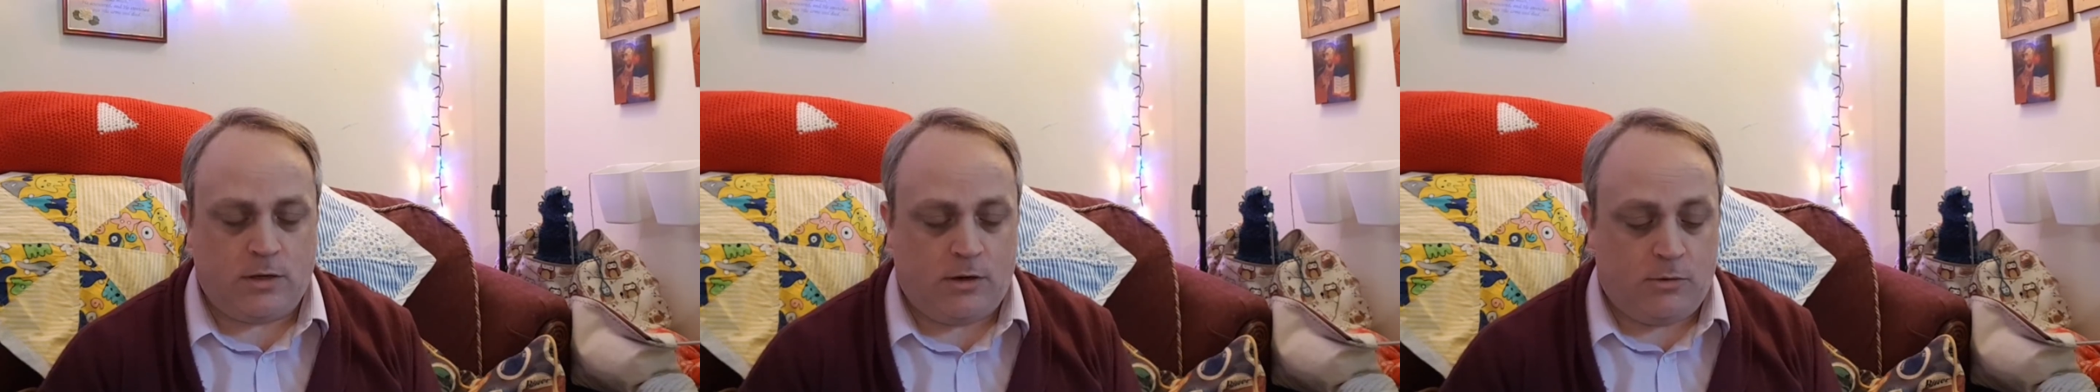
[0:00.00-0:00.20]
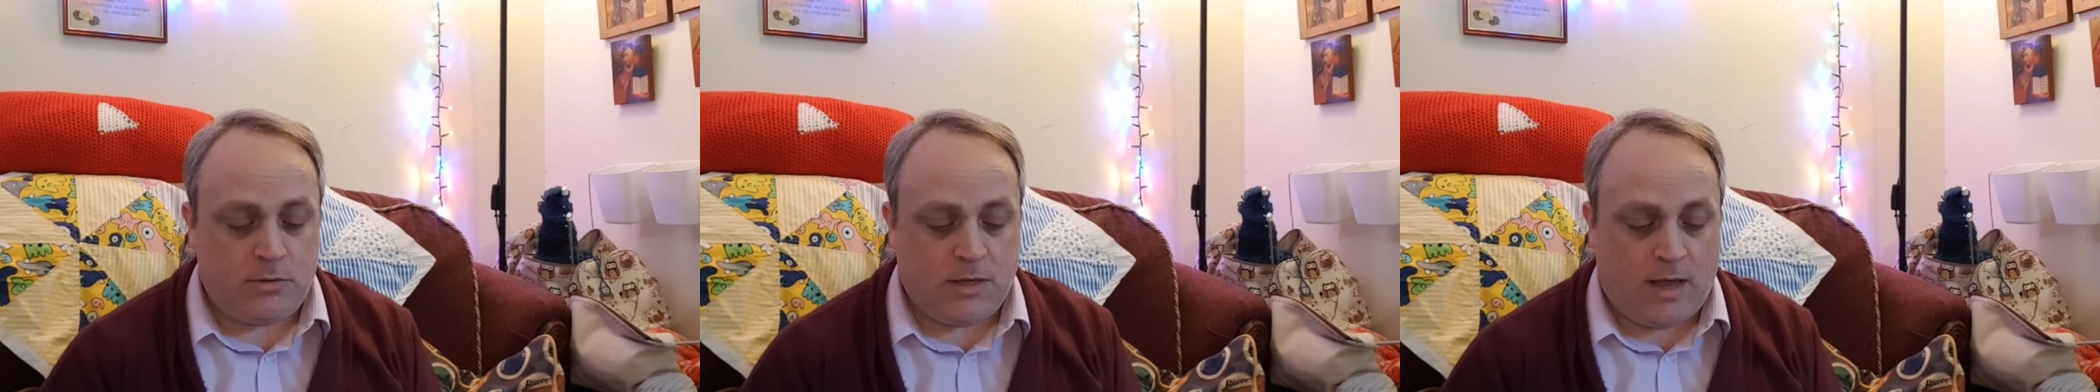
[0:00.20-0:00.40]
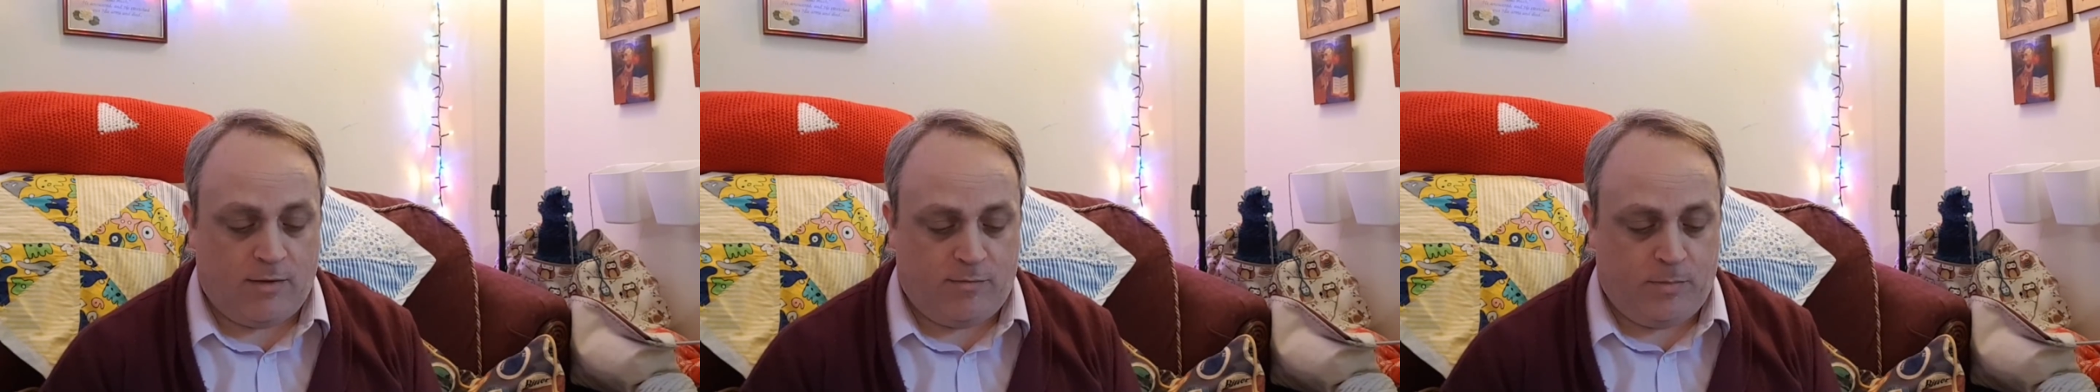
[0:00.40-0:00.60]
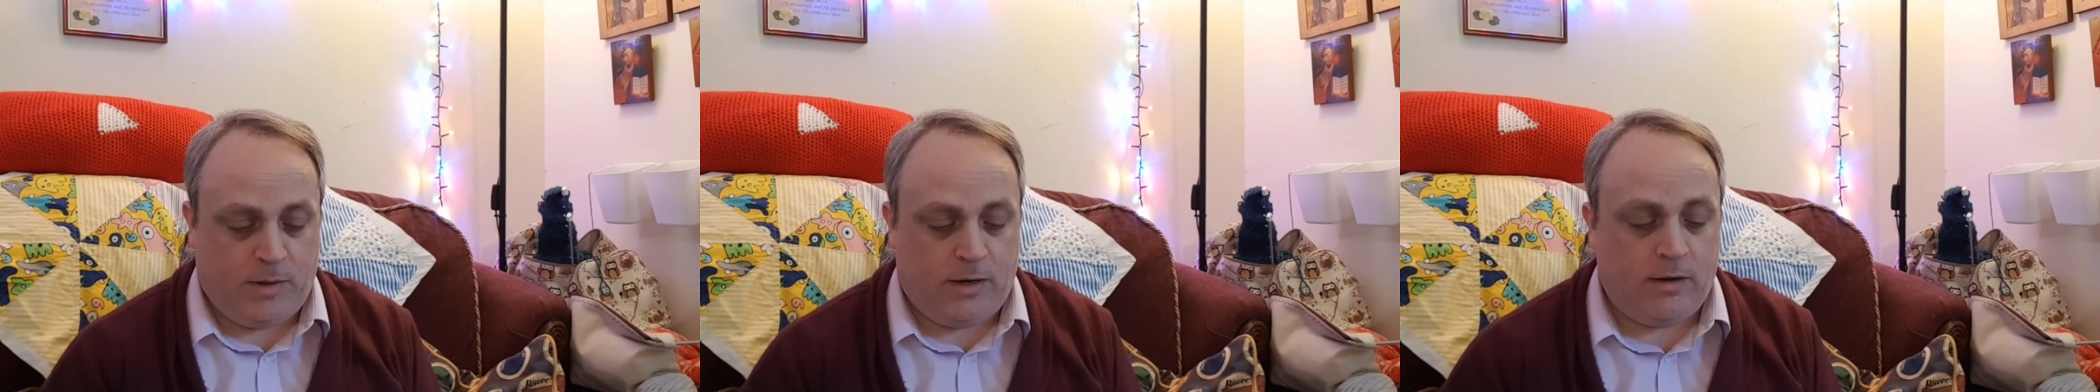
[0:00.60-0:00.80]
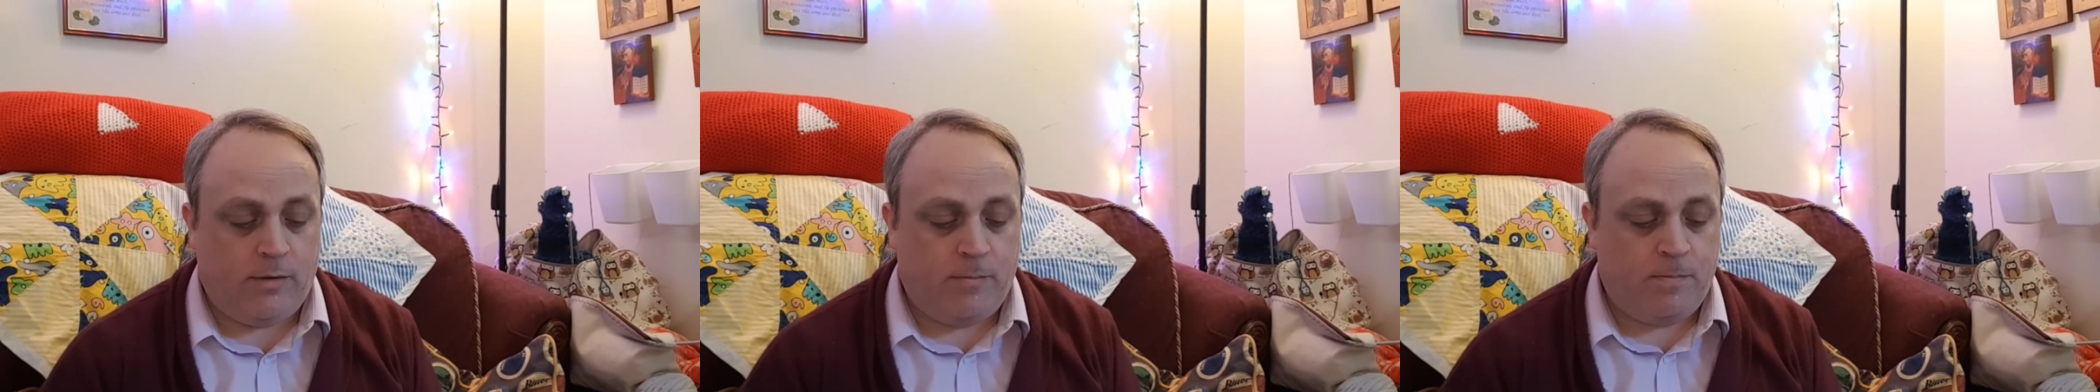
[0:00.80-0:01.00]
I always have
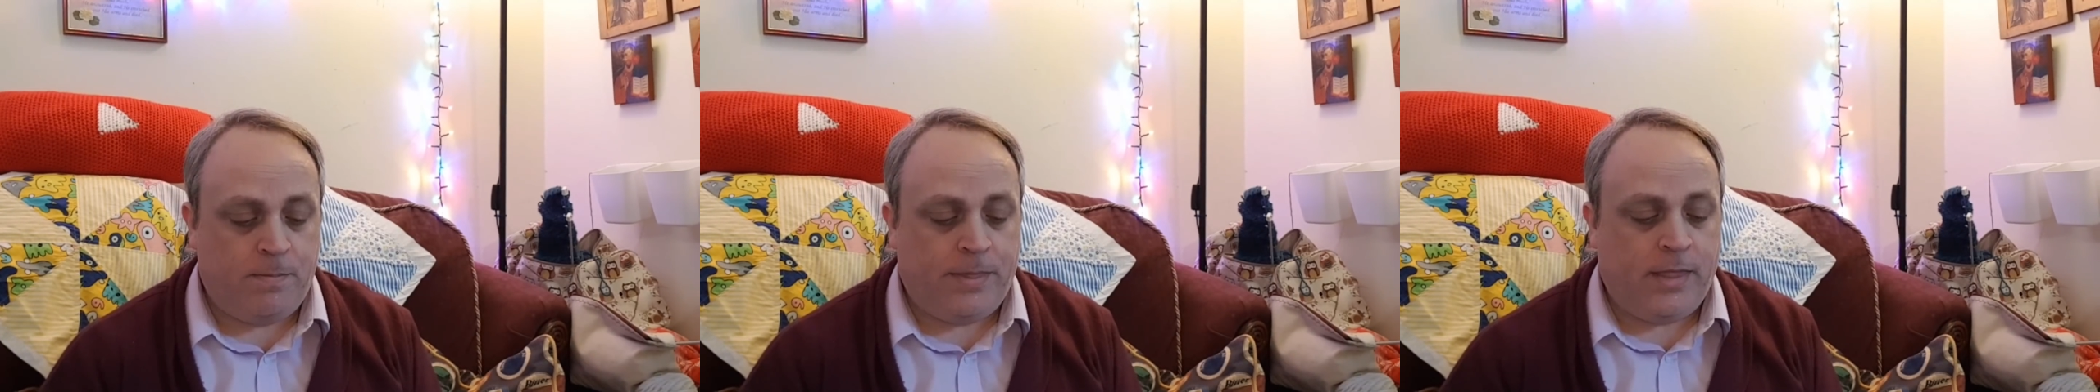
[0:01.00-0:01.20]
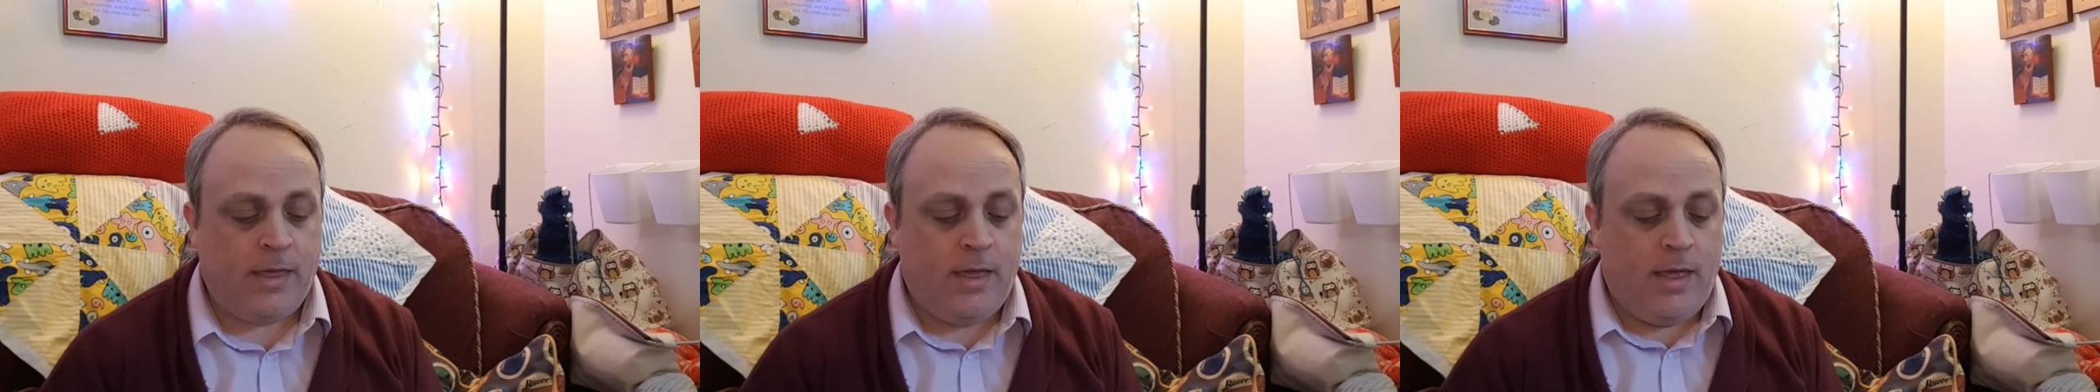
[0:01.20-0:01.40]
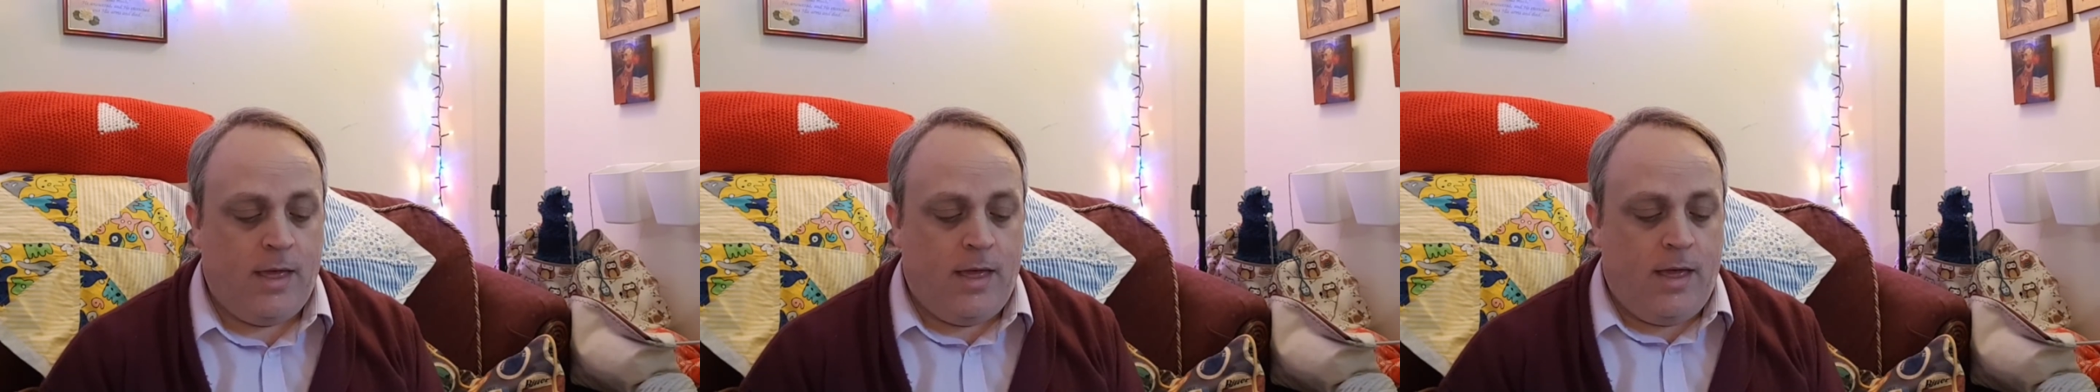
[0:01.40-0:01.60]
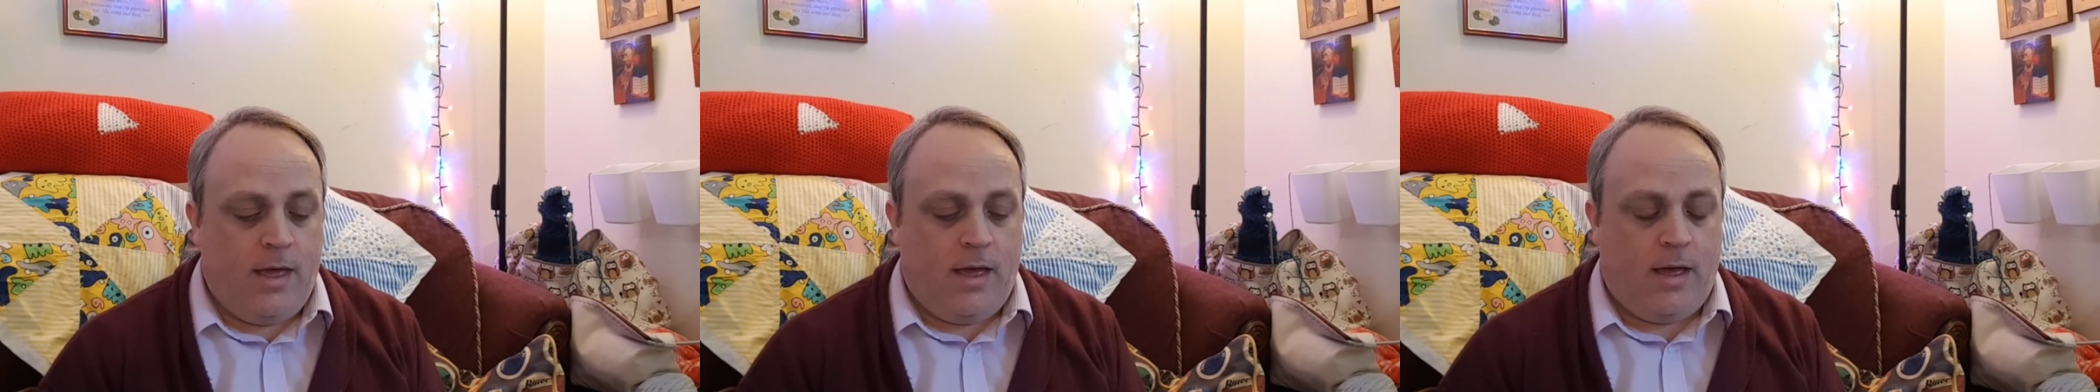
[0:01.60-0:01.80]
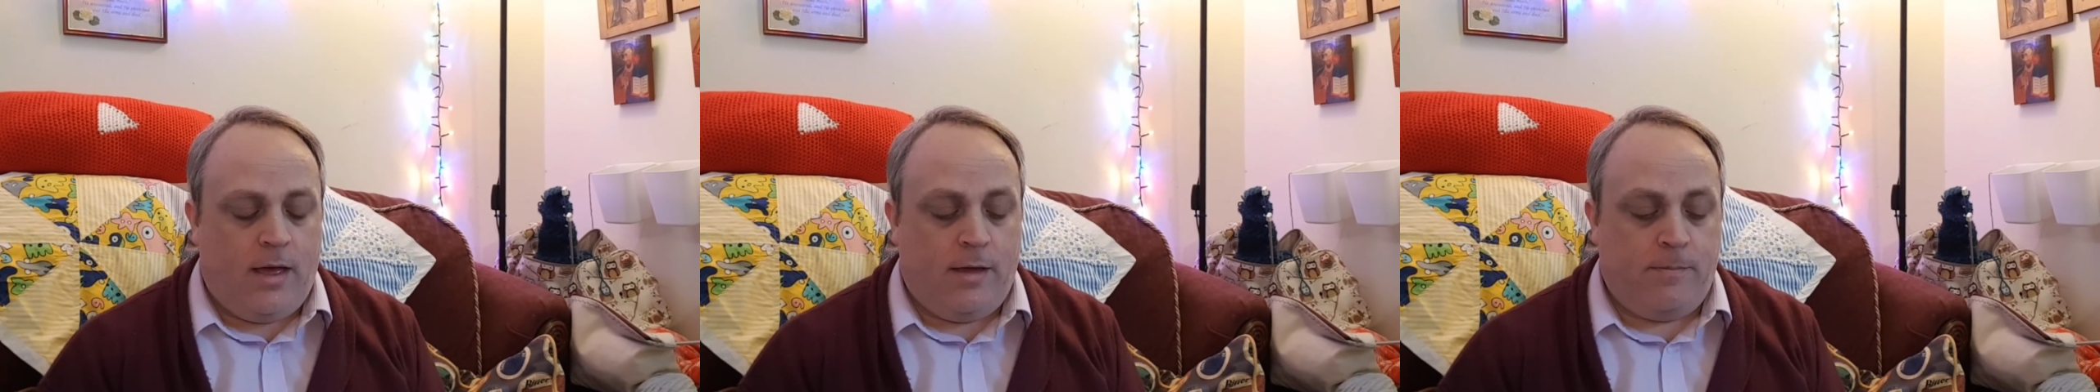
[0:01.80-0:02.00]
been.
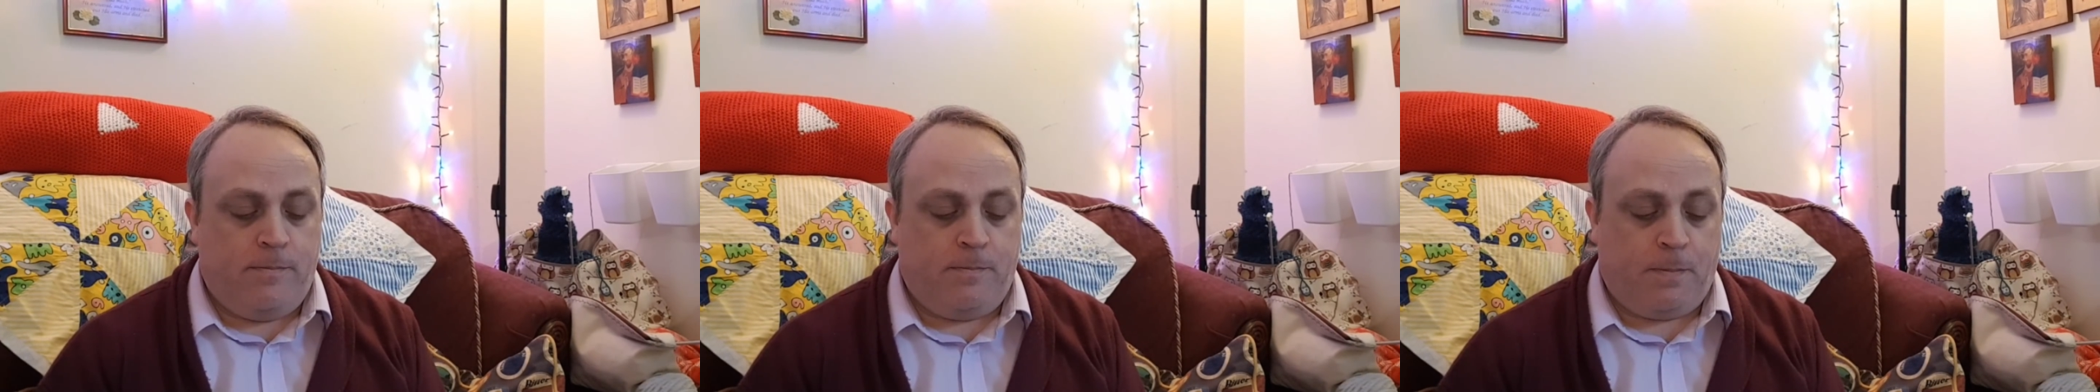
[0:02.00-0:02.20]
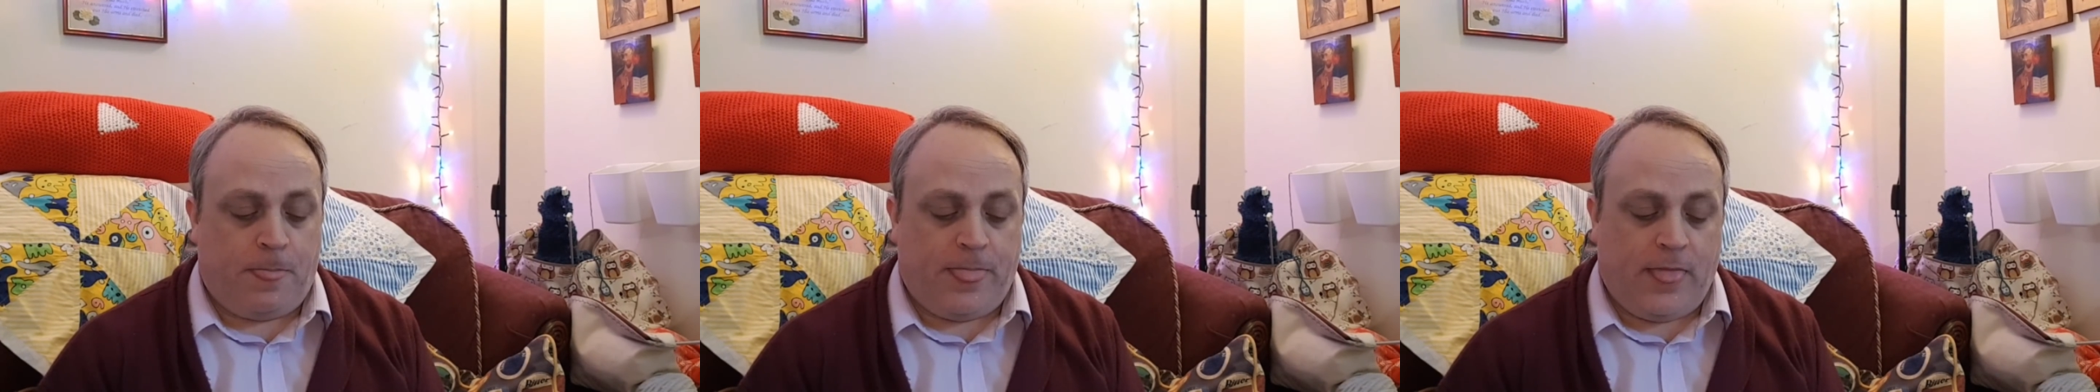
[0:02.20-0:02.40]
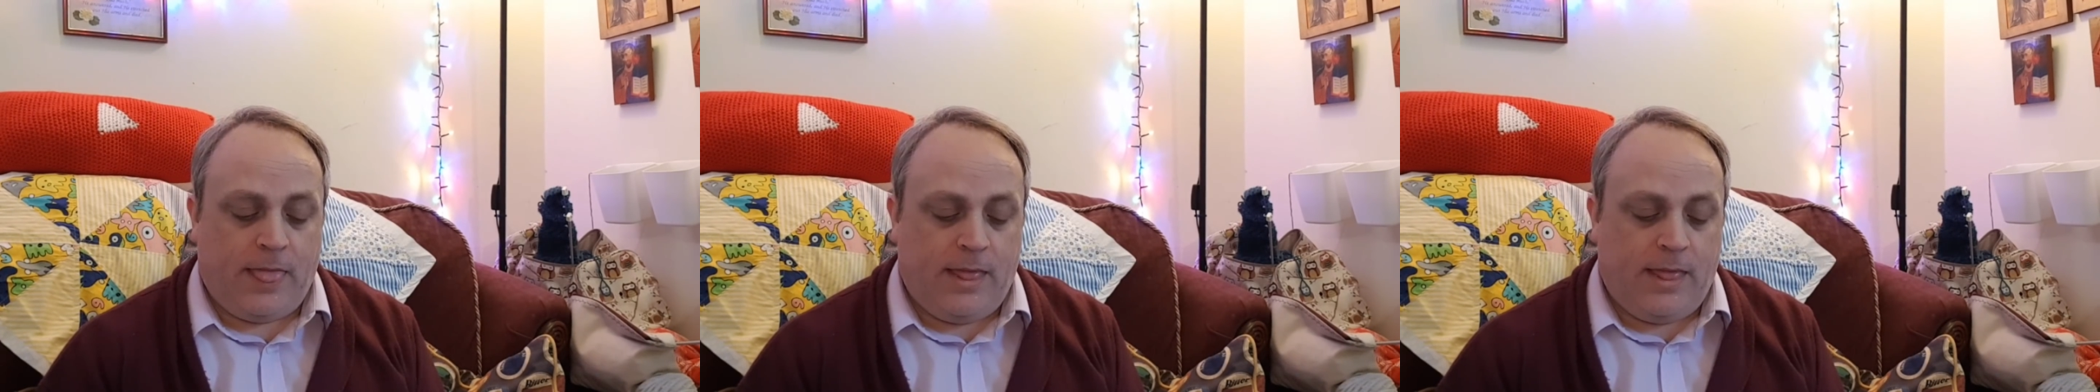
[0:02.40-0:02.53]
And